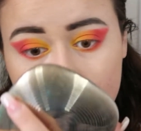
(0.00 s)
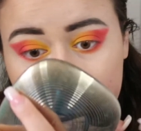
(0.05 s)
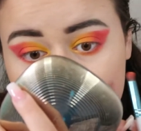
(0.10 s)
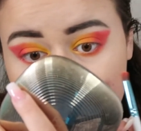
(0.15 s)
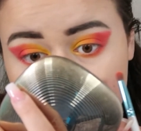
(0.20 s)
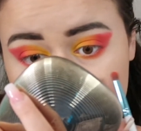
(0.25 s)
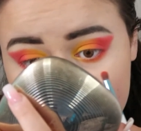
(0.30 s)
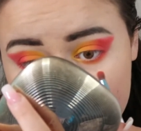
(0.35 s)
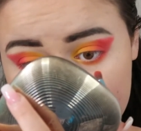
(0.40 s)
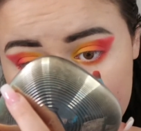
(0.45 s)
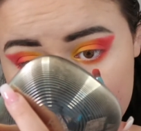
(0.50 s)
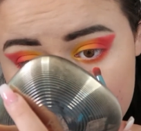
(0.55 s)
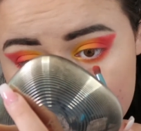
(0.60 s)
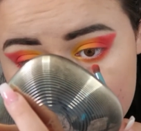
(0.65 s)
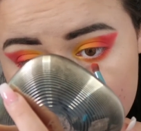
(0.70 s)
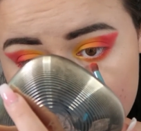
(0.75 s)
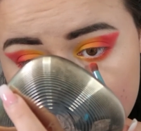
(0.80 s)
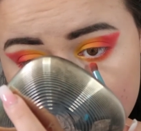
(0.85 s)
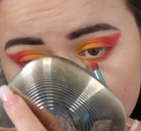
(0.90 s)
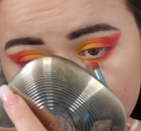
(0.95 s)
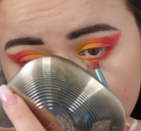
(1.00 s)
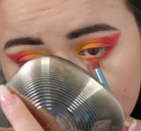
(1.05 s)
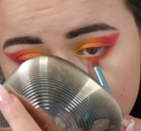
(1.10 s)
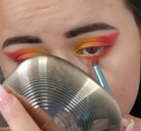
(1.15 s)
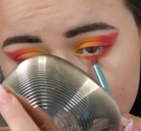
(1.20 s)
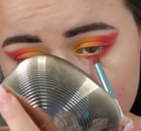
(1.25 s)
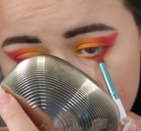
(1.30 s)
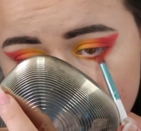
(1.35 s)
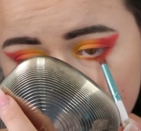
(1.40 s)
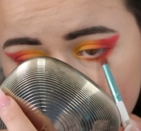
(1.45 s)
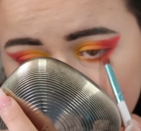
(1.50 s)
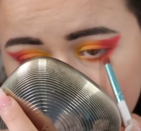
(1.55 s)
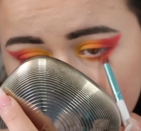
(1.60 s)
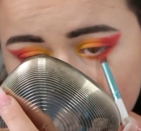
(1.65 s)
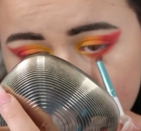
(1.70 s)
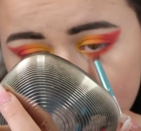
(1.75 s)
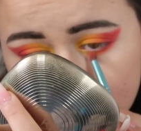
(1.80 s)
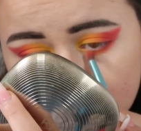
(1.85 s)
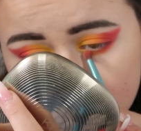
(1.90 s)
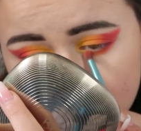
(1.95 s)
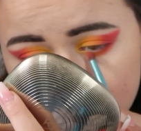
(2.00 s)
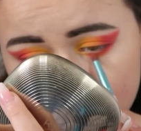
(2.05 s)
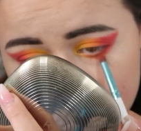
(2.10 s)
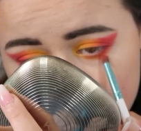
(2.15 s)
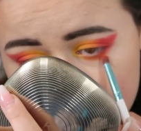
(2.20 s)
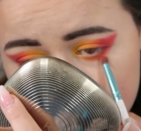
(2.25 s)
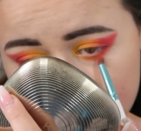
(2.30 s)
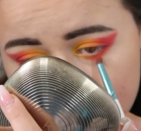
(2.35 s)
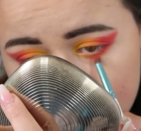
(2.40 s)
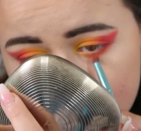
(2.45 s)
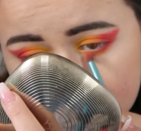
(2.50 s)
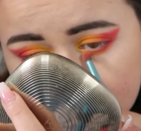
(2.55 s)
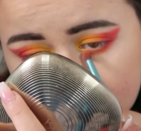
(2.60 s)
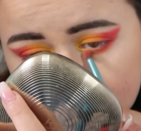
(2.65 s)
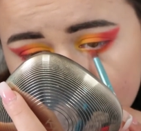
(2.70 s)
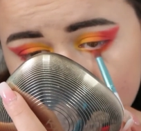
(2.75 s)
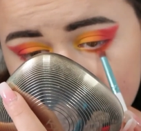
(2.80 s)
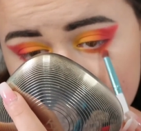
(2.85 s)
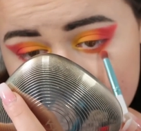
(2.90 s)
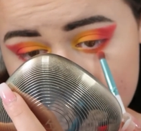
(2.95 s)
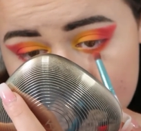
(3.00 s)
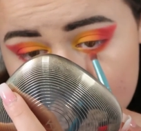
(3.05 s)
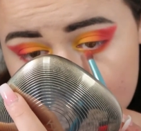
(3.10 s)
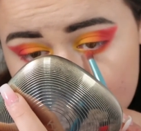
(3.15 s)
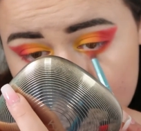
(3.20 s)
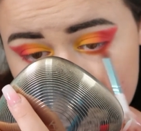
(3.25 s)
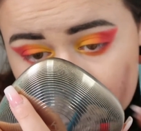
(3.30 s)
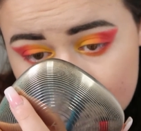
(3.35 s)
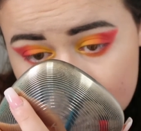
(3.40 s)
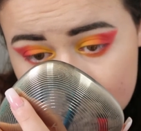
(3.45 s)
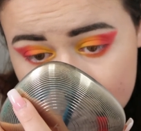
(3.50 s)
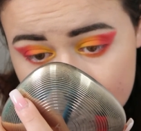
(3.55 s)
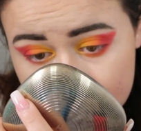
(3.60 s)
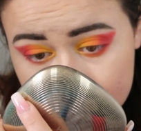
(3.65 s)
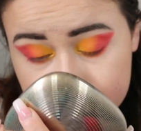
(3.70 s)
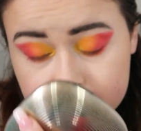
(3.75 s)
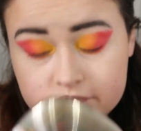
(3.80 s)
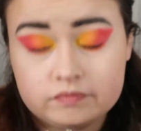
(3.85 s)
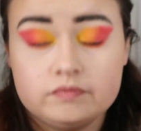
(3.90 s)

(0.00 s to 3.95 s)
And then just with that tangerine as well.